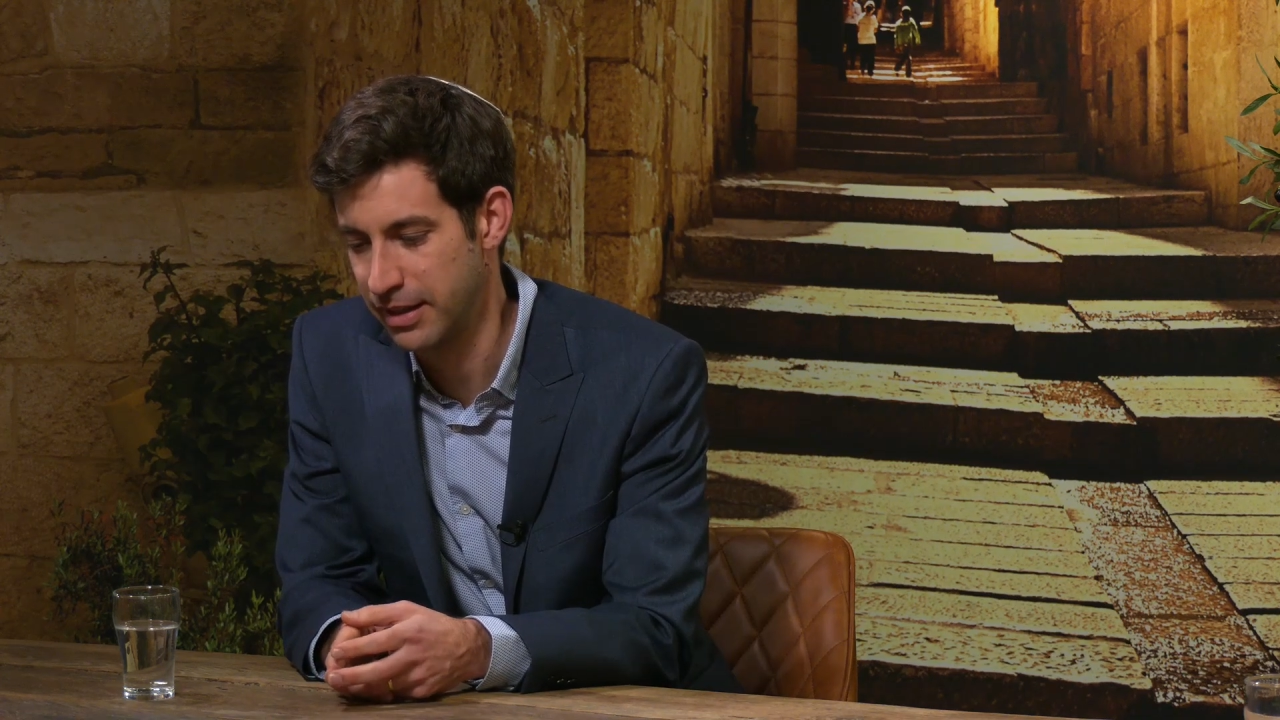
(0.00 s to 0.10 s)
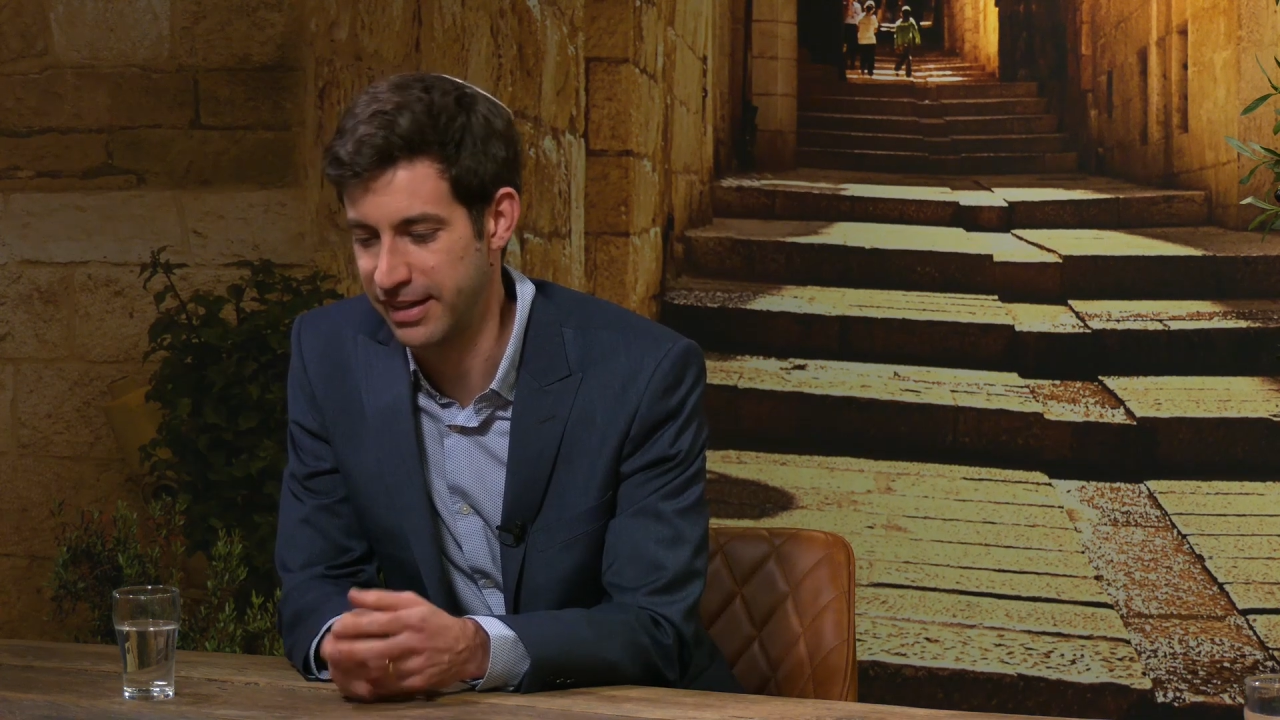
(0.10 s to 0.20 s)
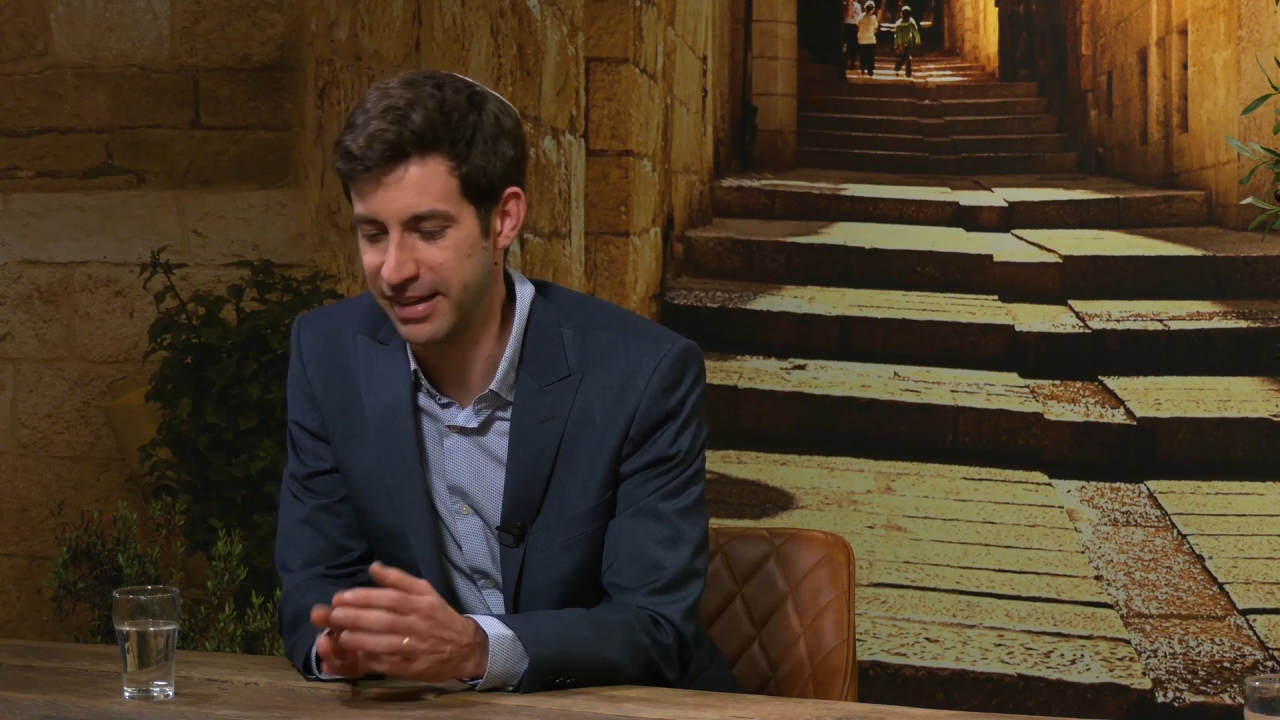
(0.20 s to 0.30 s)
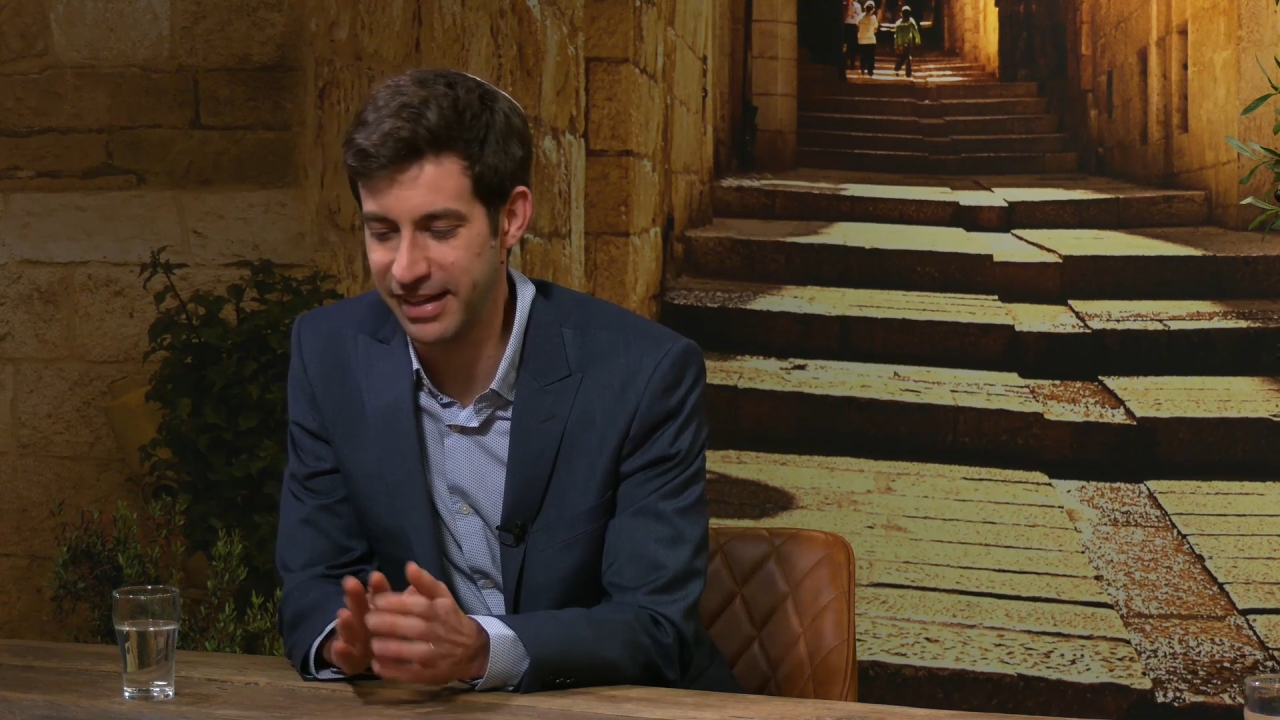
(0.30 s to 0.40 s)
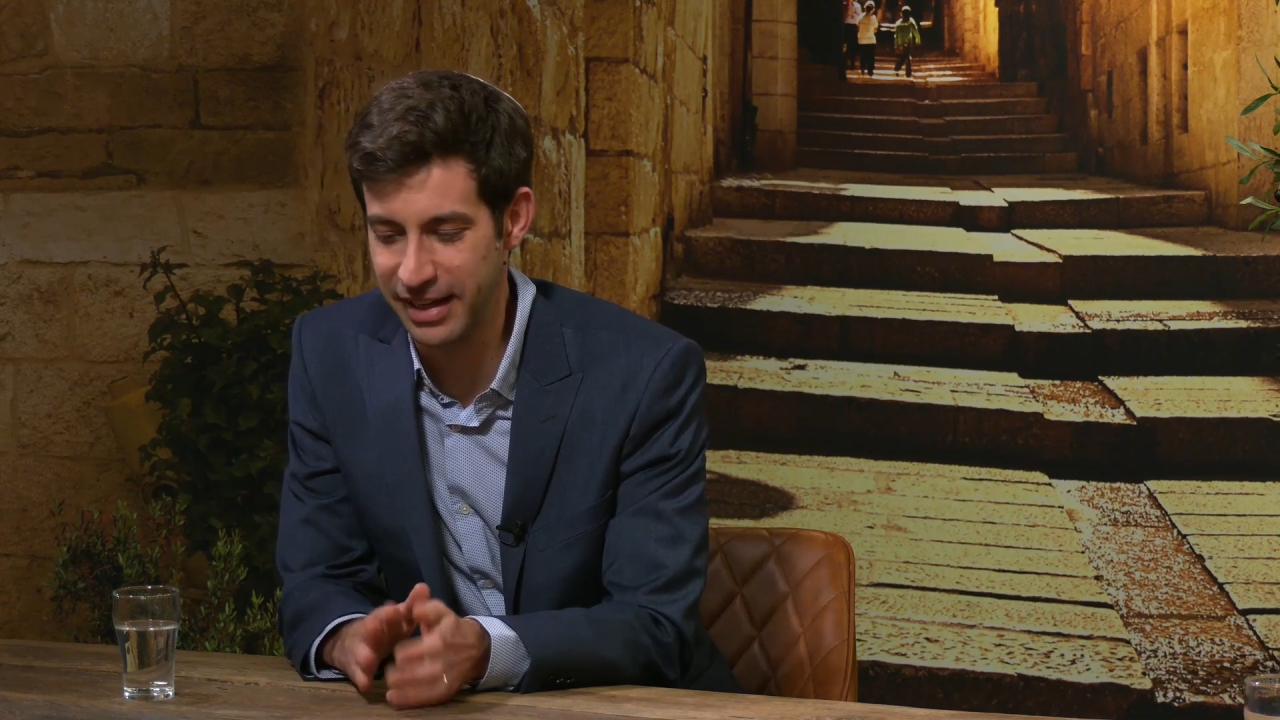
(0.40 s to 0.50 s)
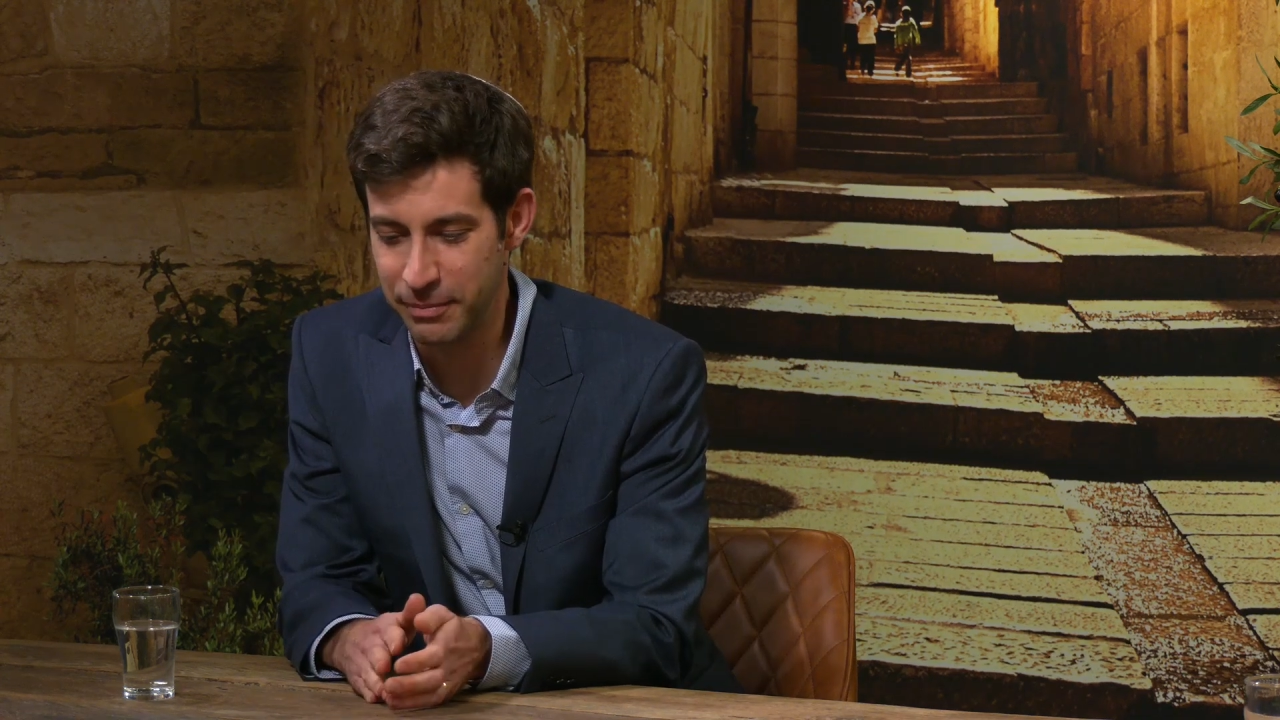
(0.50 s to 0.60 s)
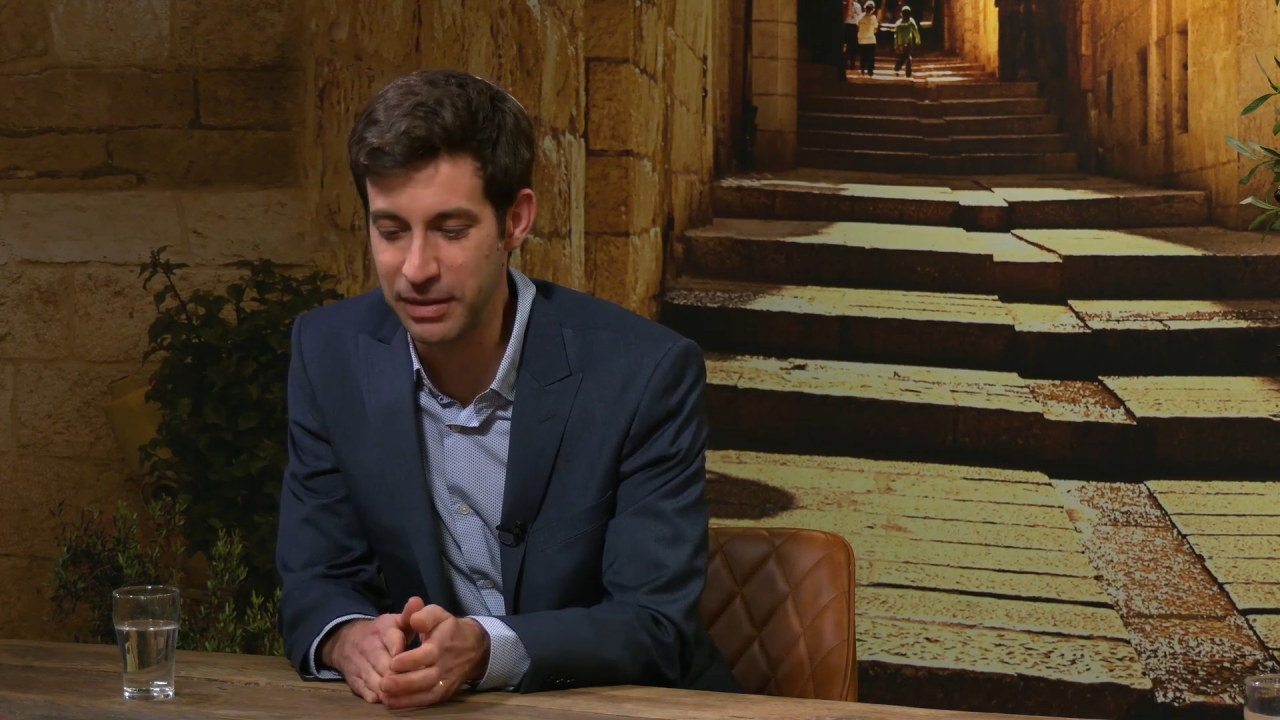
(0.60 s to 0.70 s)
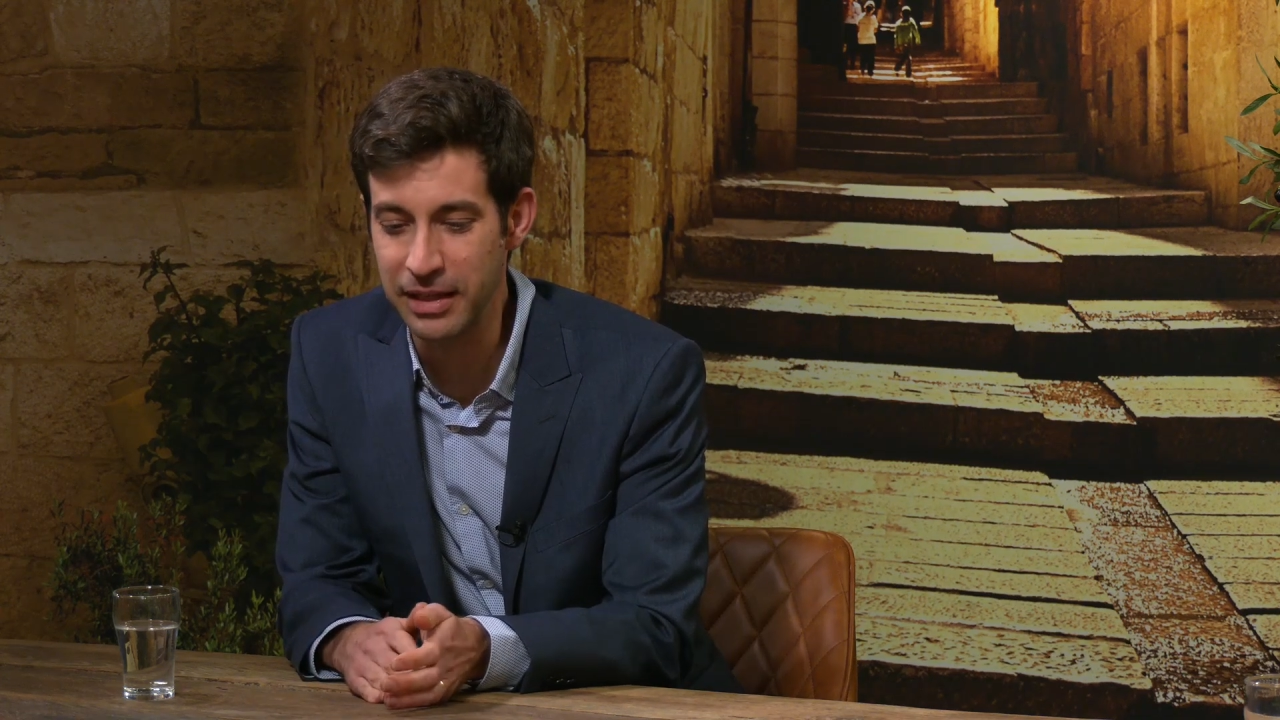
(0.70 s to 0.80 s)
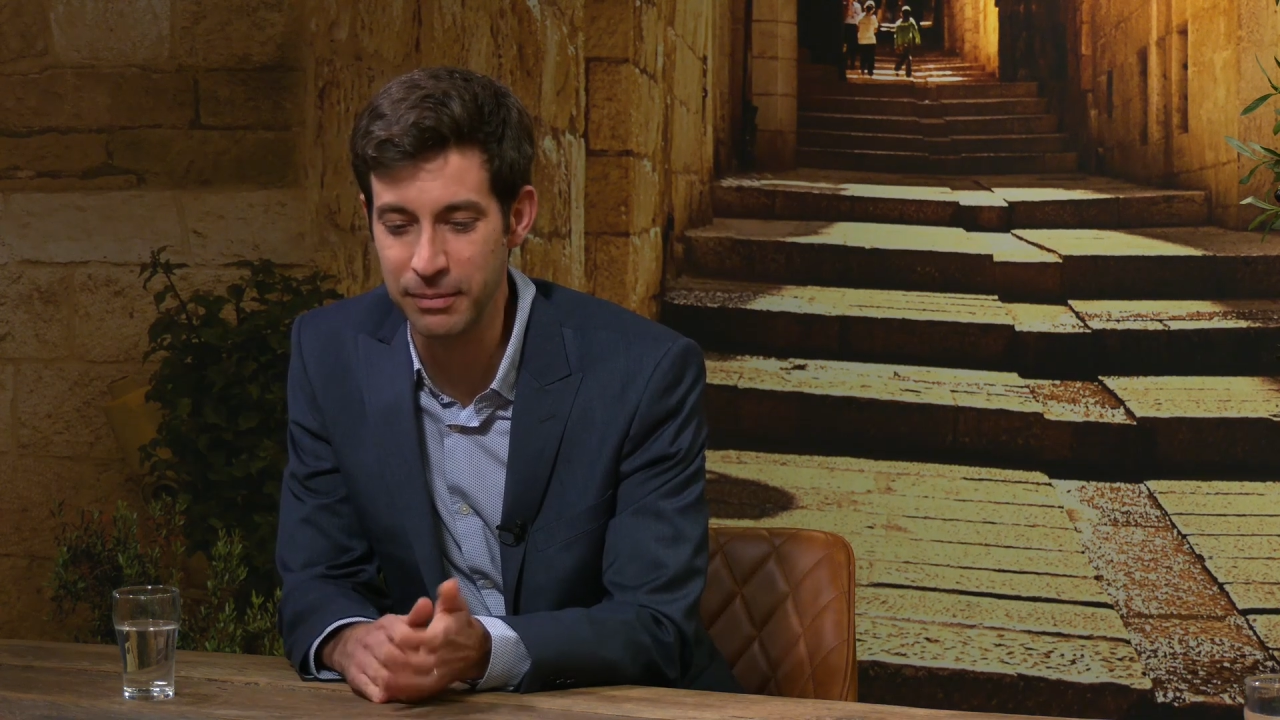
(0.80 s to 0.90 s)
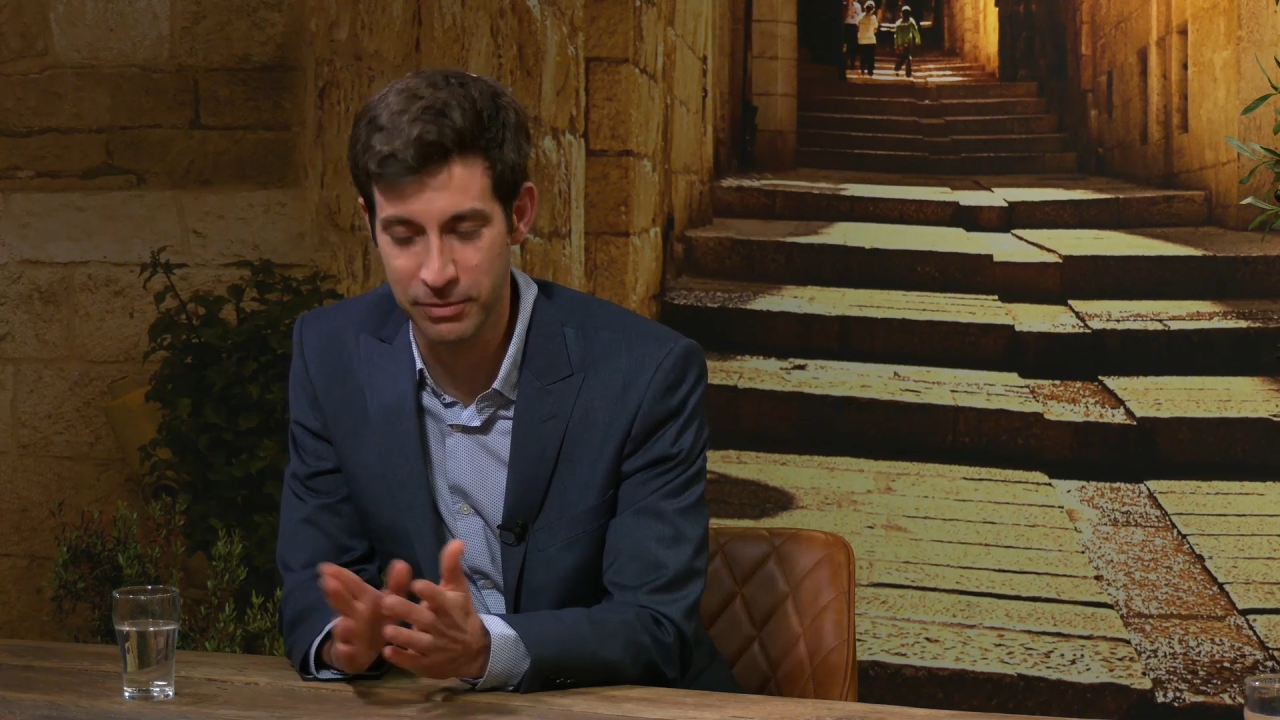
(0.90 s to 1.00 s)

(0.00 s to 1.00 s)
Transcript: a Hemi